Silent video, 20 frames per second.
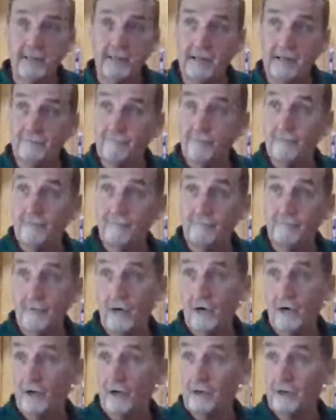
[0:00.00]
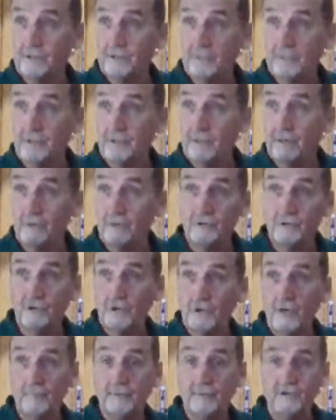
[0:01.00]
"I'm from Mars," you know,
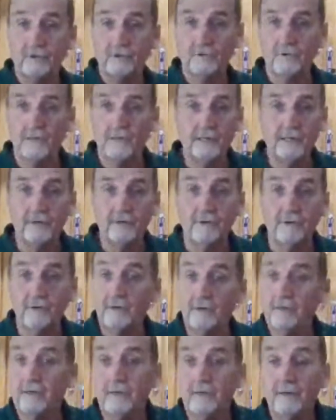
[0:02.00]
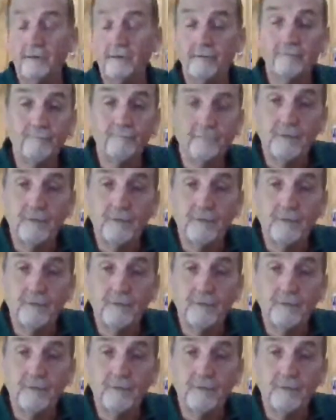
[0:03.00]
show me your leader. It's an